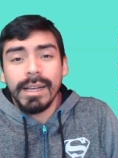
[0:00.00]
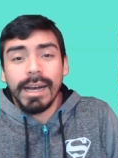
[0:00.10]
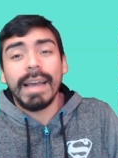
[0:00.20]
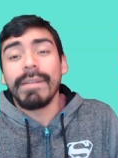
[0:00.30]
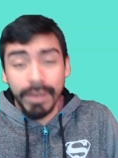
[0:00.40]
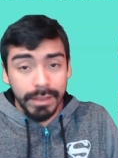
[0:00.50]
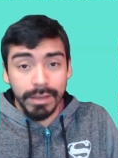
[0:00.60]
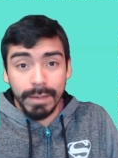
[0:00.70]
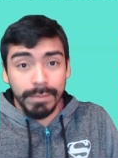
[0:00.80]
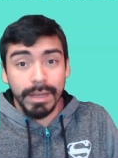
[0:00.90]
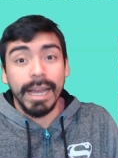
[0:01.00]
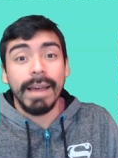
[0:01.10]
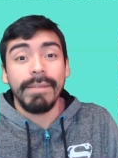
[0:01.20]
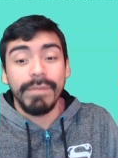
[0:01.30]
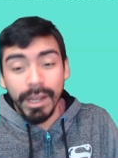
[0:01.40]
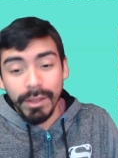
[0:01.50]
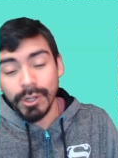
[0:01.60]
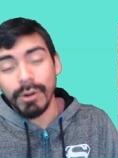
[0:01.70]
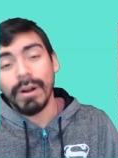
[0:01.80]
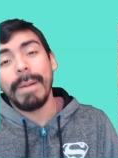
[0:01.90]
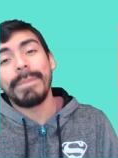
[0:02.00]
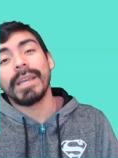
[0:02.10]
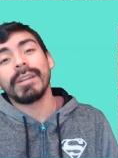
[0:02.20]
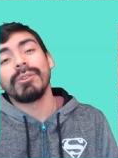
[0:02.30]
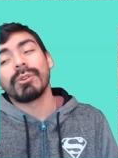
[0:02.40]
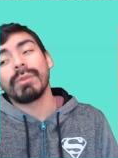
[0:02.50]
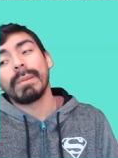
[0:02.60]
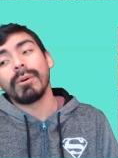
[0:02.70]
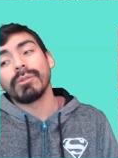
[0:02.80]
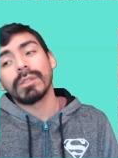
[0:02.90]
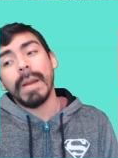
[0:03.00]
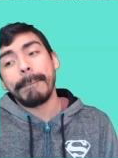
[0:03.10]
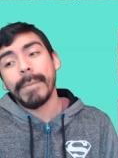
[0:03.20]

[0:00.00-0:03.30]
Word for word: I have faith in them. I have faith, so I'm picking New York Red Bulls